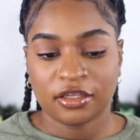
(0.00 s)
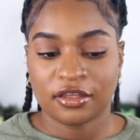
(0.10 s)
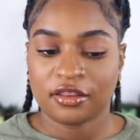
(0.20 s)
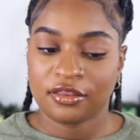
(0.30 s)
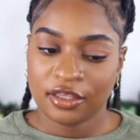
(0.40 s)

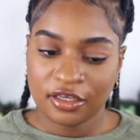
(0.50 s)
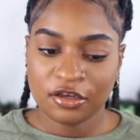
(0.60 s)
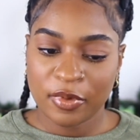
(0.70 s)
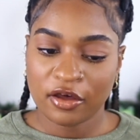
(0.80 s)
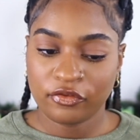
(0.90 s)
The thing
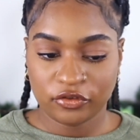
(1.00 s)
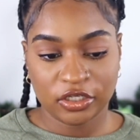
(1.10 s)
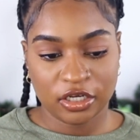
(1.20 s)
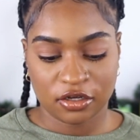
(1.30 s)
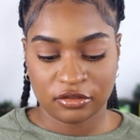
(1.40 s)
about
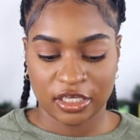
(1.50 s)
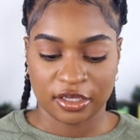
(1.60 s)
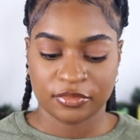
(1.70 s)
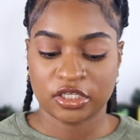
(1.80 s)
FreeCodeCamp,